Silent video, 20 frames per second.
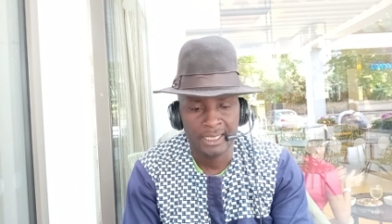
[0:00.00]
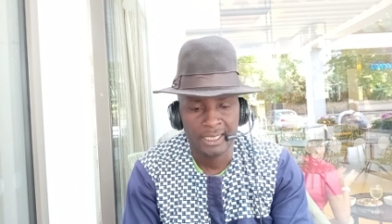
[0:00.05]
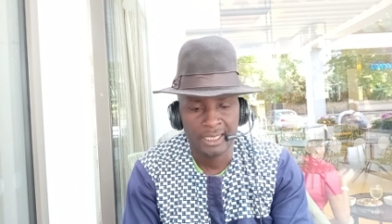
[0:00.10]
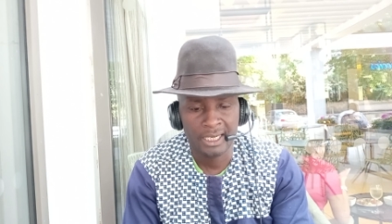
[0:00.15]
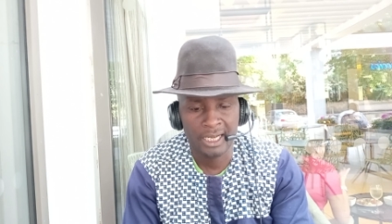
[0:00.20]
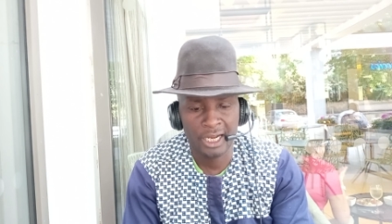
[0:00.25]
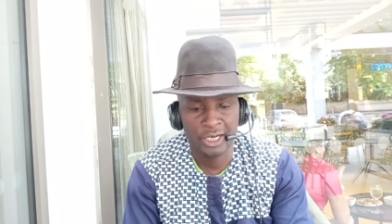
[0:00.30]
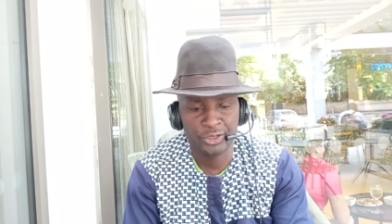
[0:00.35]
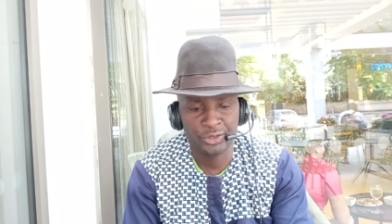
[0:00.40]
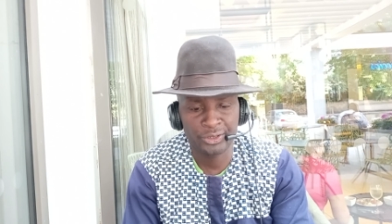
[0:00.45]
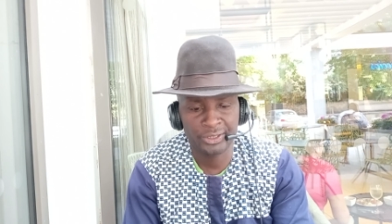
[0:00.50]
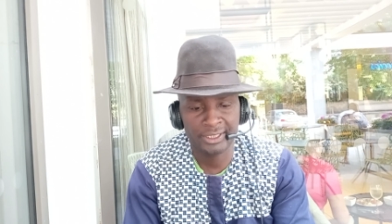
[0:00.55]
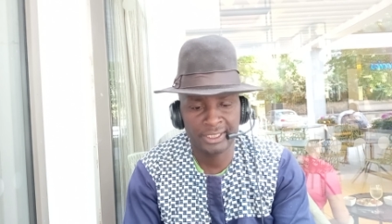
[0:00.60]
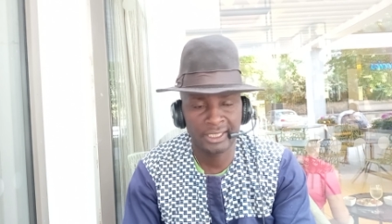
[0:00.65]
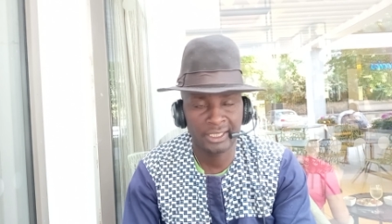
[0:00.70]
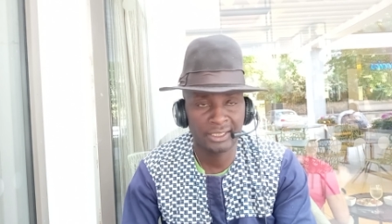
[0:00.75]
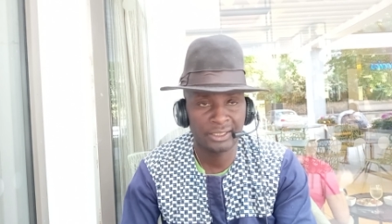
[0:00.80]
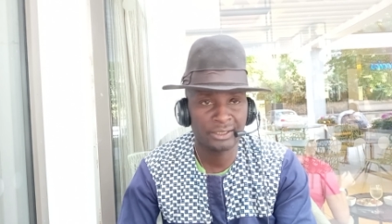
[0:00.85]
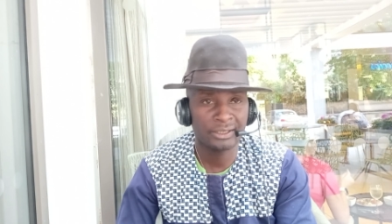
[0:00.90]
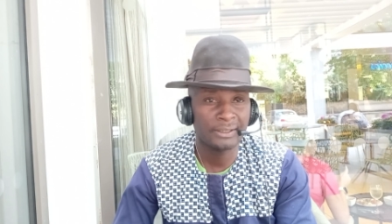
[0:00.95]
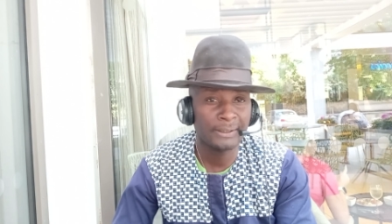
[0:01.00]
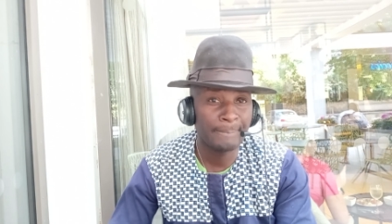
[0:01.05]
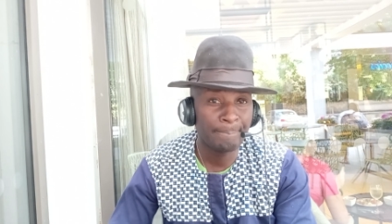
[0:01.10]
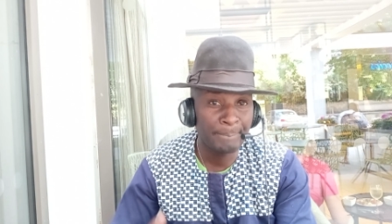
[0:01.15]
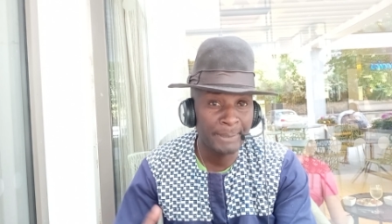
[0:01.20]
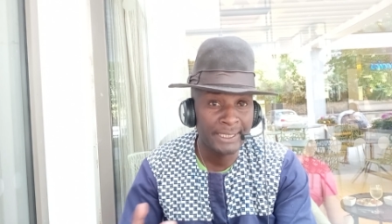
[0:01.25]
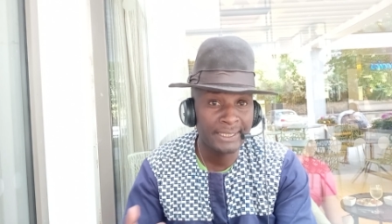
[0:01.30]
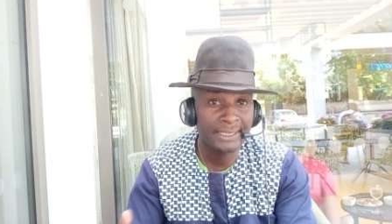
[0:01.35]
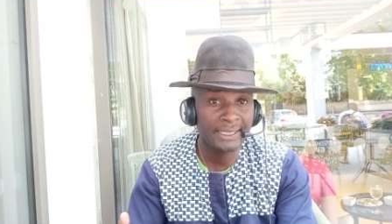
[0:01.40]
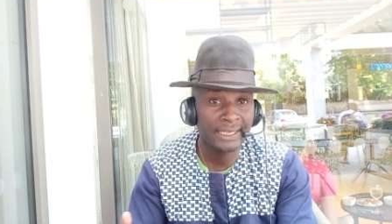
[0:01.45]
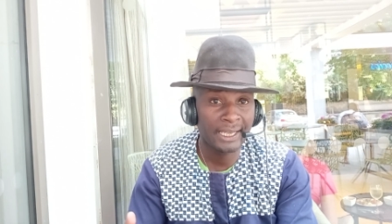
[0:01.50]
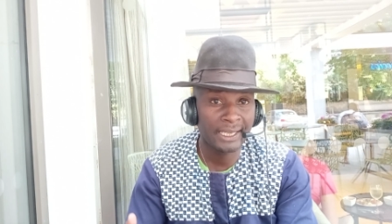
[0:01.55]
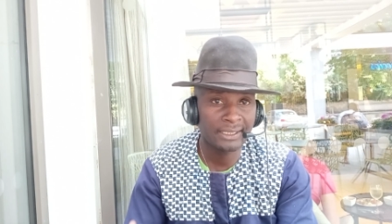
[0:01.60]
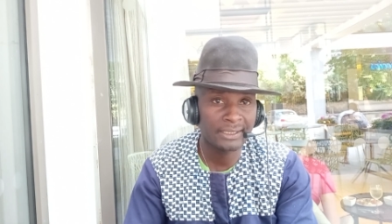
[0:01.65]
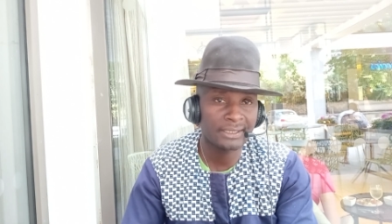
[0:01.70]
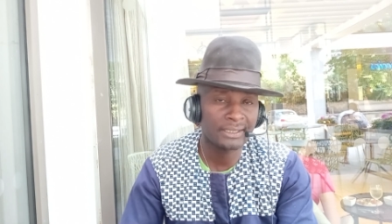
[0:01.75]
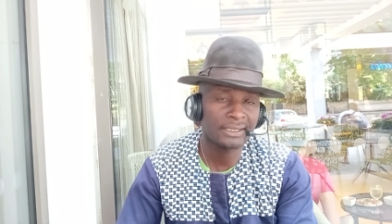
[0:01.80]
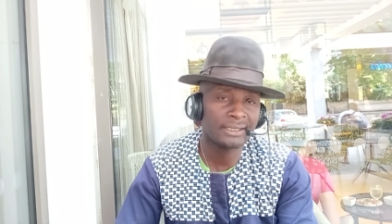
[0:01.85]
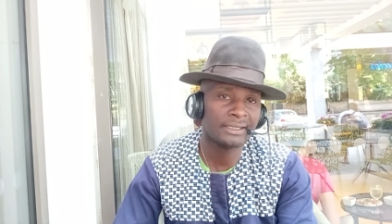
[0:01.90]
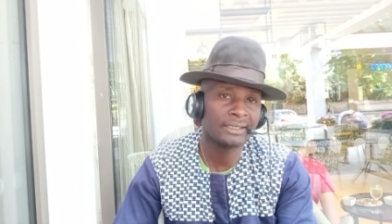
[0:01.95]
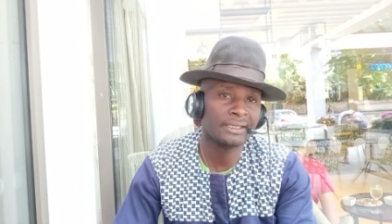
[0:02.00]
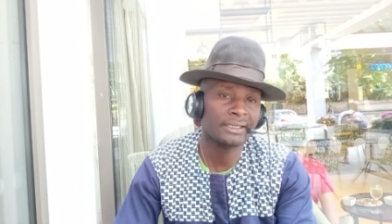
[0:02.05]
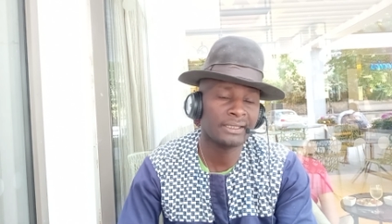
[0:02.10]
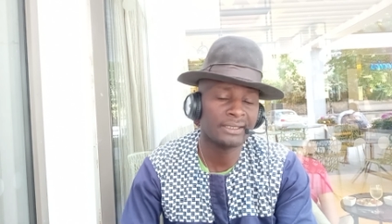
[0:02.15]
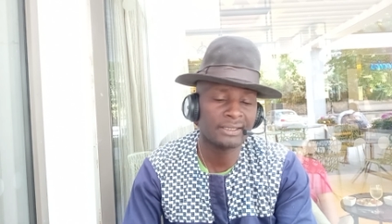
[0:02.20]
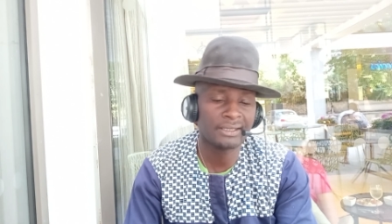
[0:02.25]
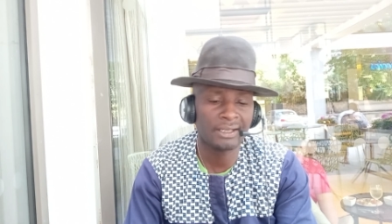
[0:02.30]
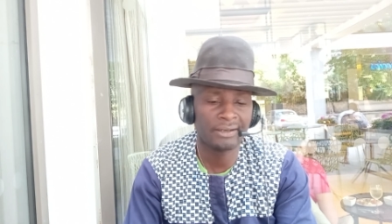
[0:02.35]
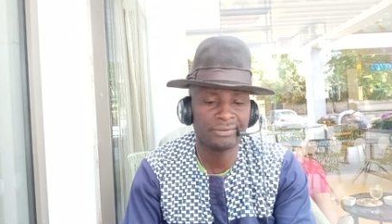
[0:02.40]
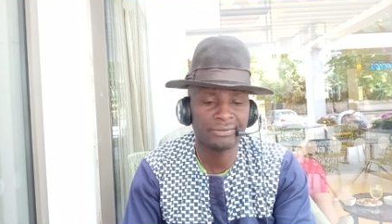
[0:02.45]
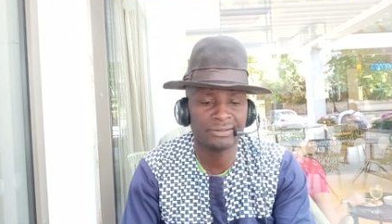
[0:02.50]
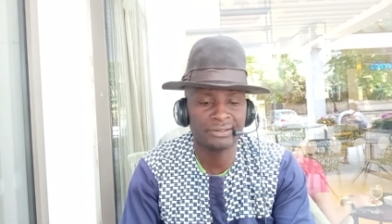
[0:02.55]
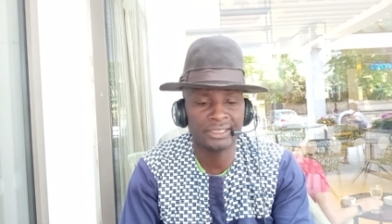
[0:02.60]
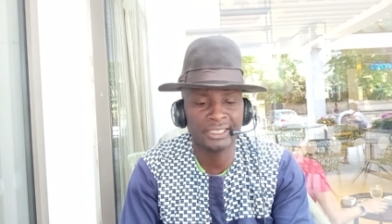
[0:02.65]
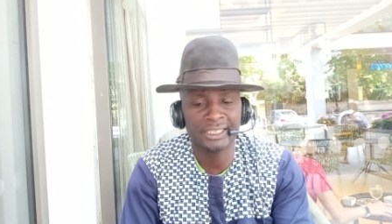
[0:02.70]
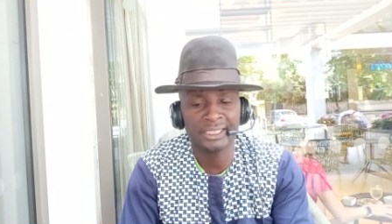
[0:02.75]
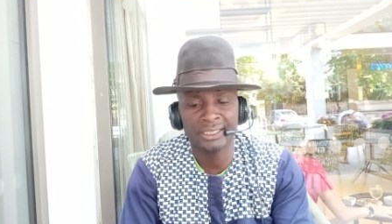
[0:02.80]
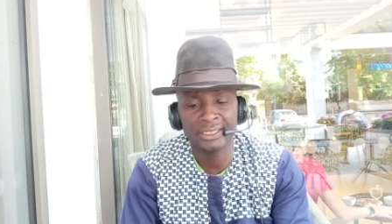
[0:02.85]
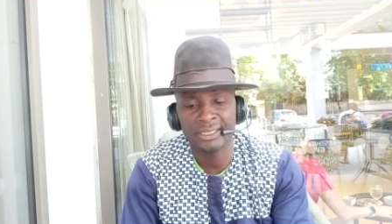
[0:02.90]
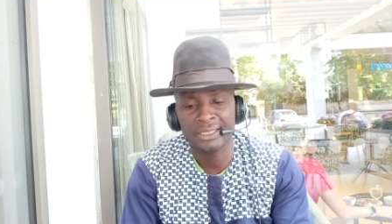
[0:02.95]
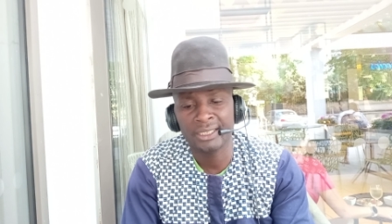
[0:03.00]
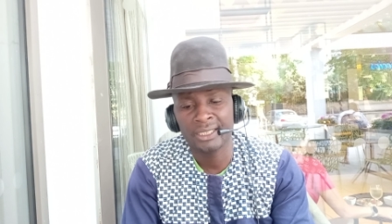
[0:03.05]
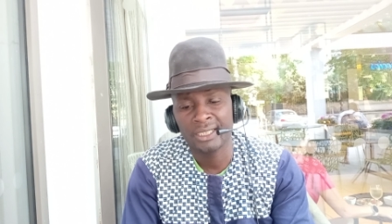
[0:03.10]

countries can mitigate the suffering